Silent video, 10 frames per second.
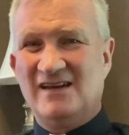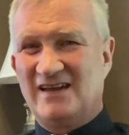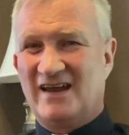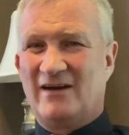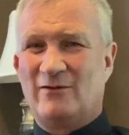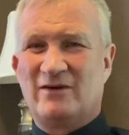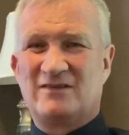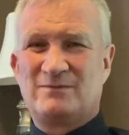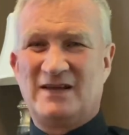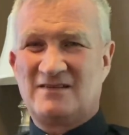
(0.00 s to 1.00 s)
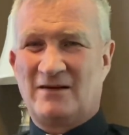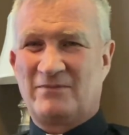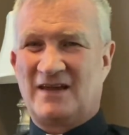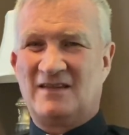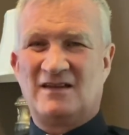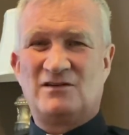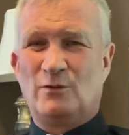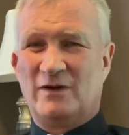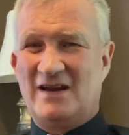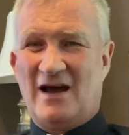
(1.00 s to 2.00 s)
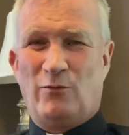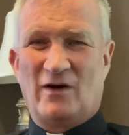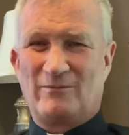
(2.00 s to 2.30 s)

It'd be something that you would not want